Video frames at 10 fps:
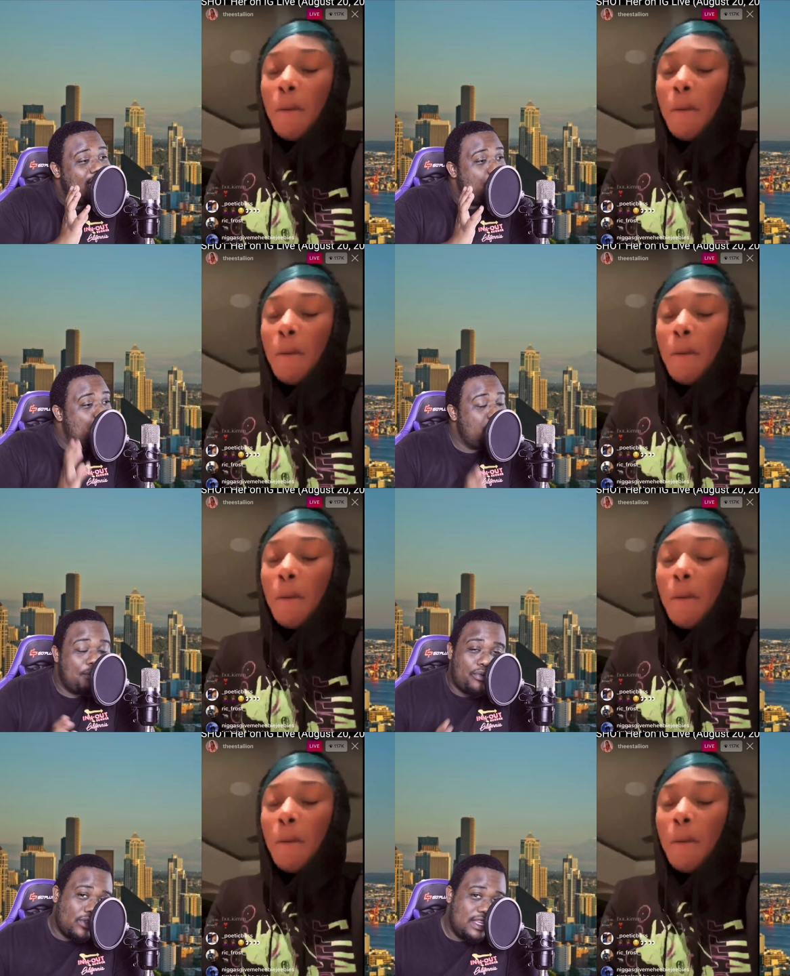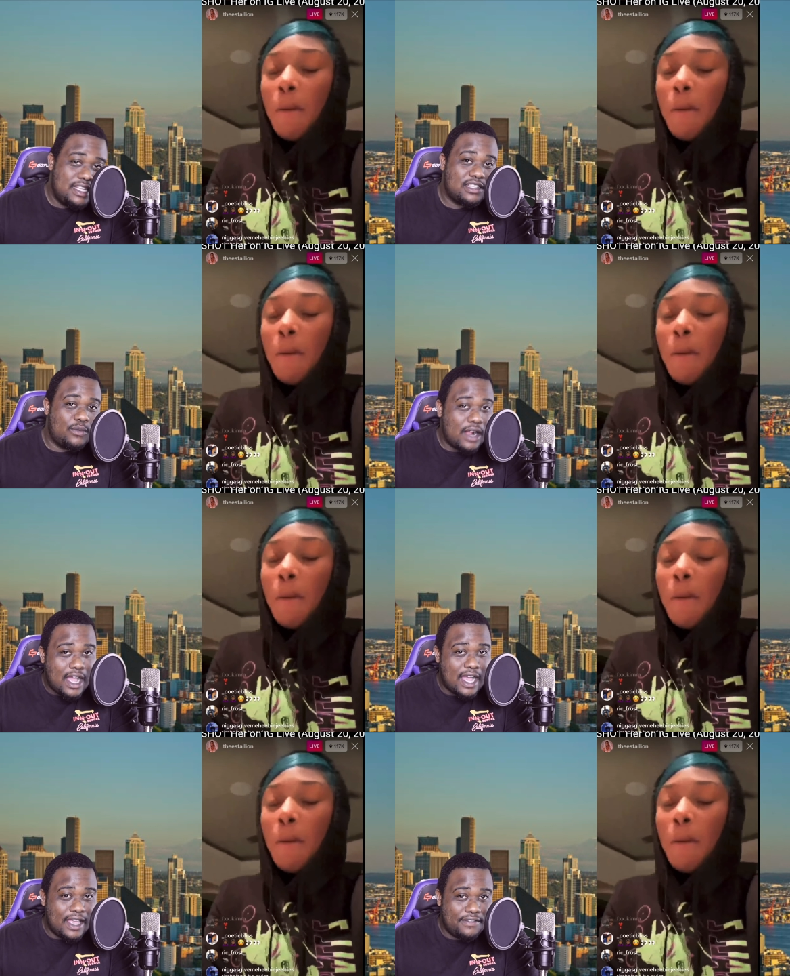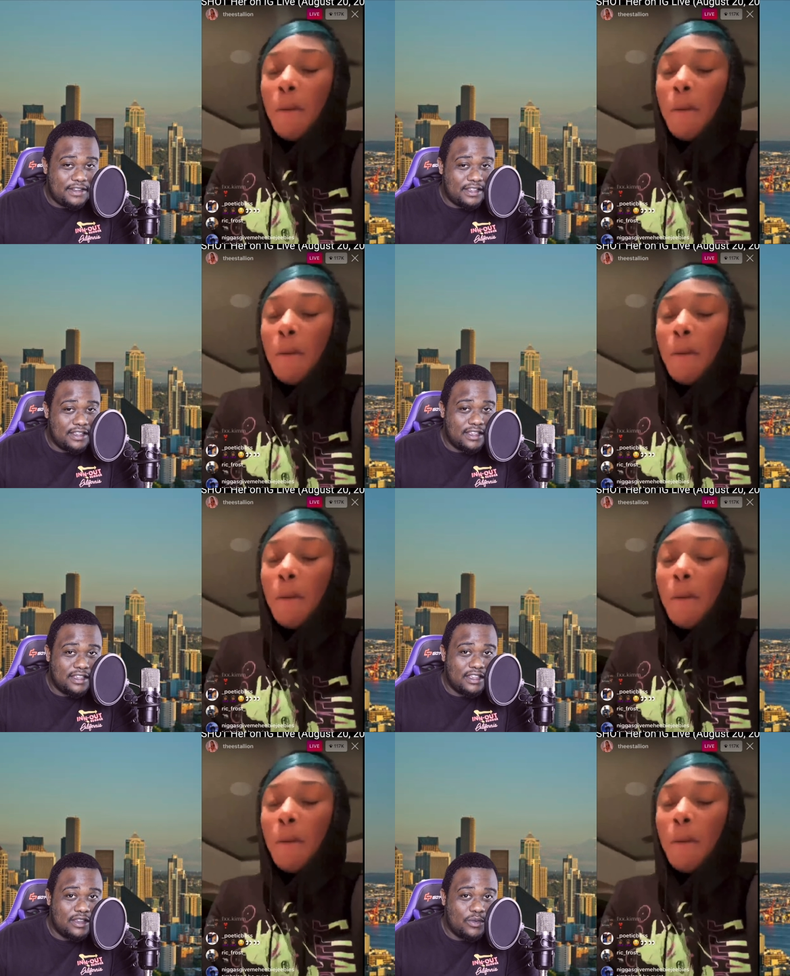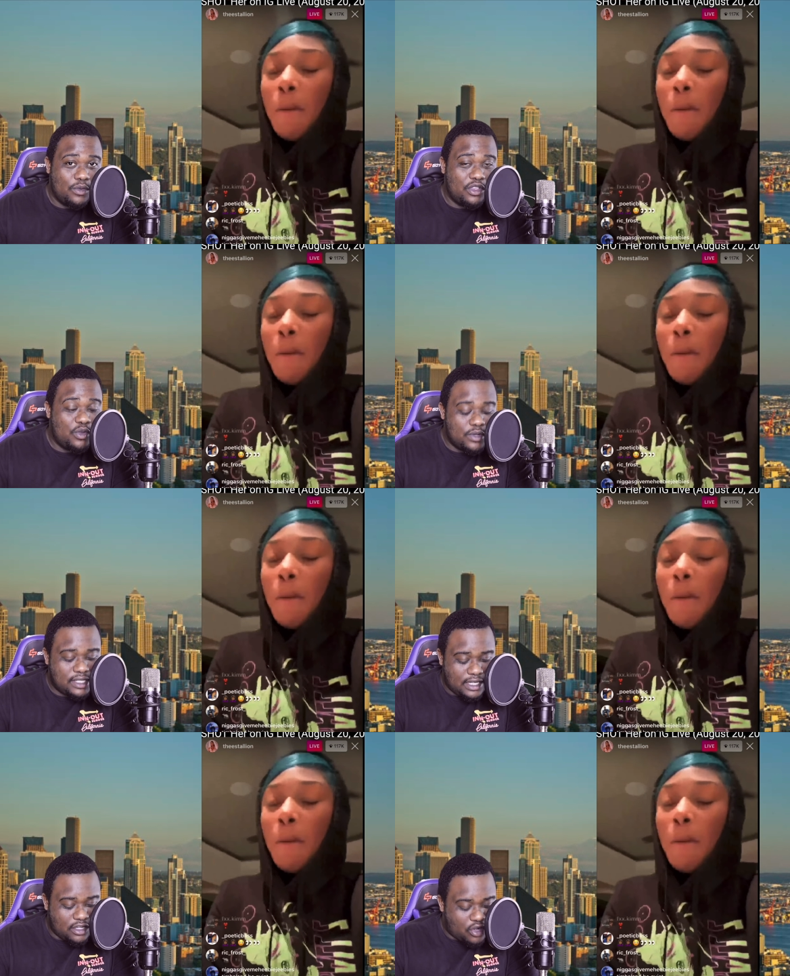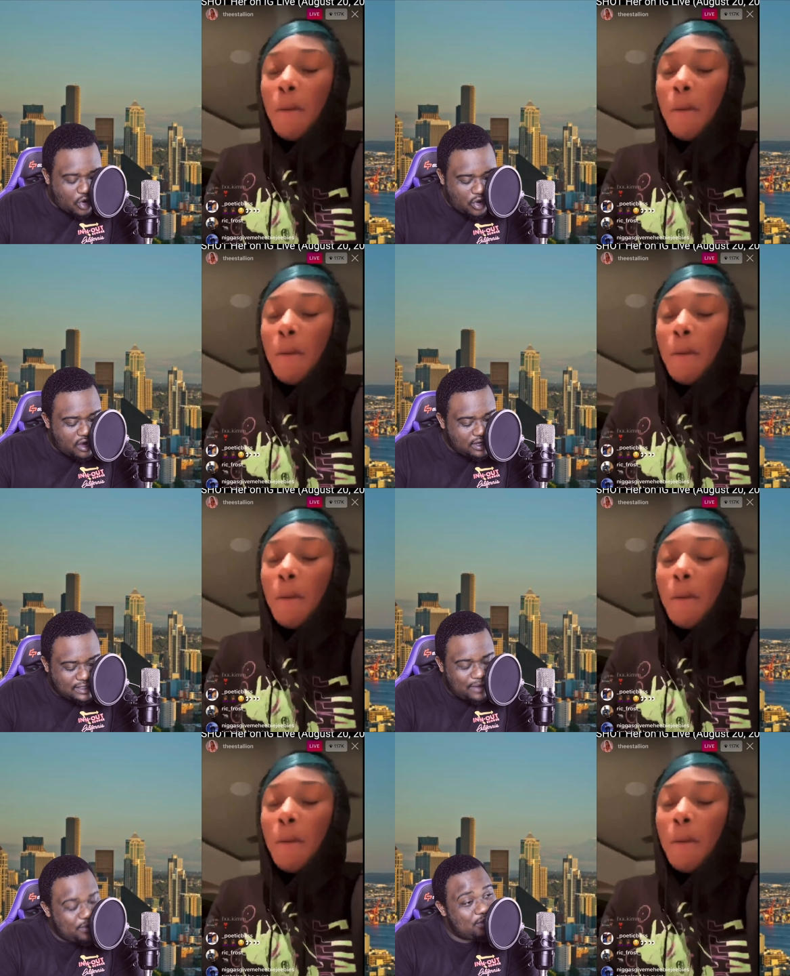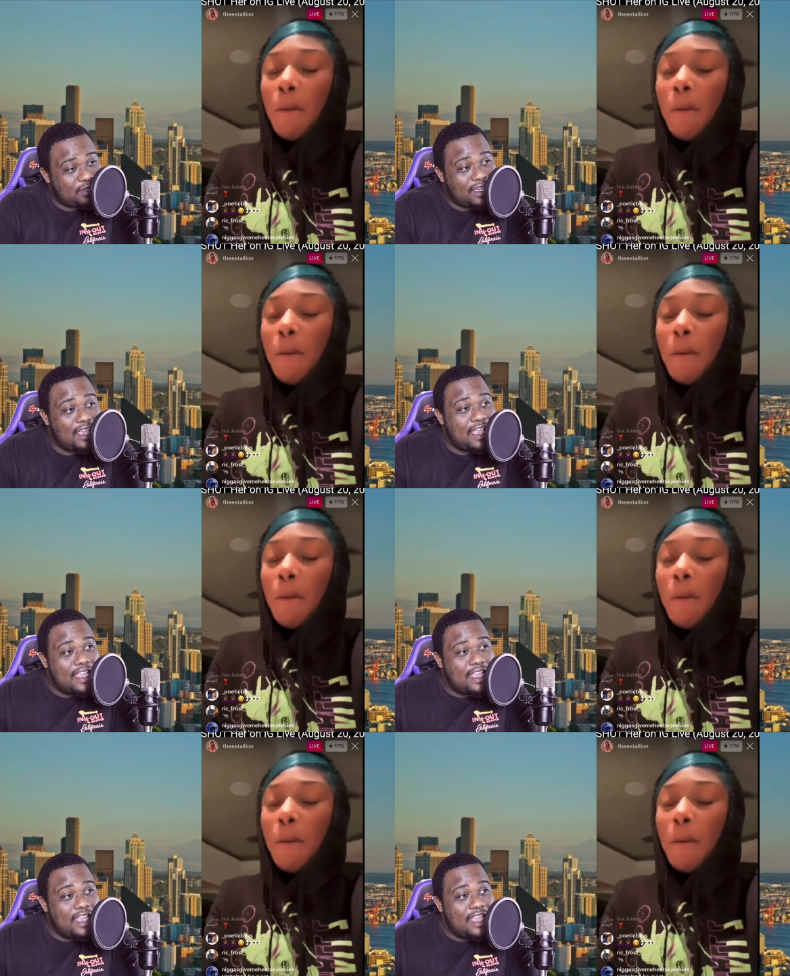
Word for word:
Speaker 1: When the police arrived, you was in the car. Is that what you're saying?